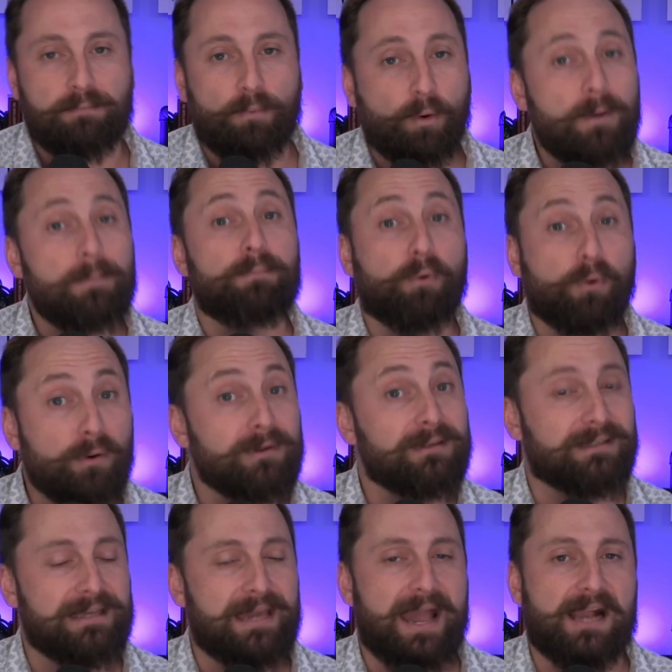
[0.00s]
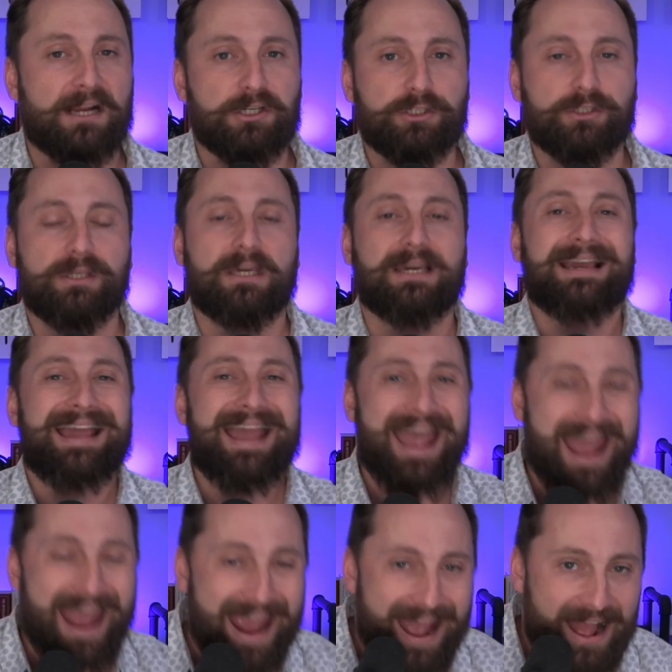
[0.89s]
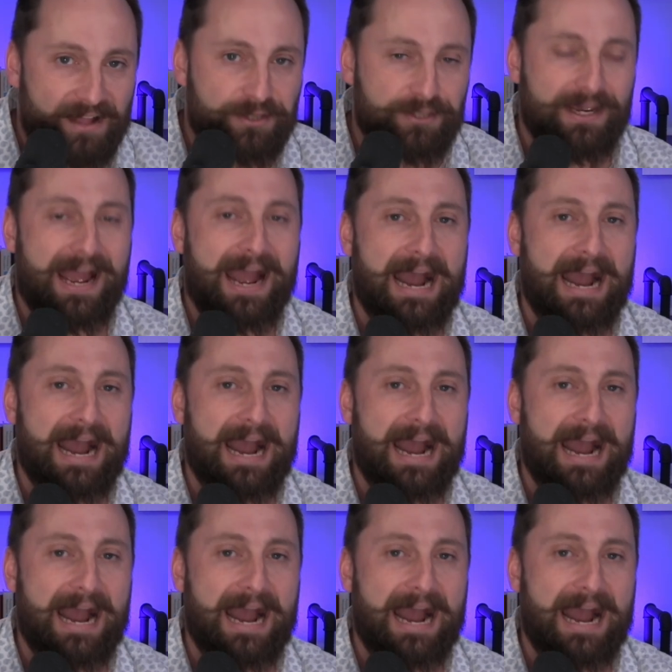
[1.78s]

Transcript: More importantly, actually, ads.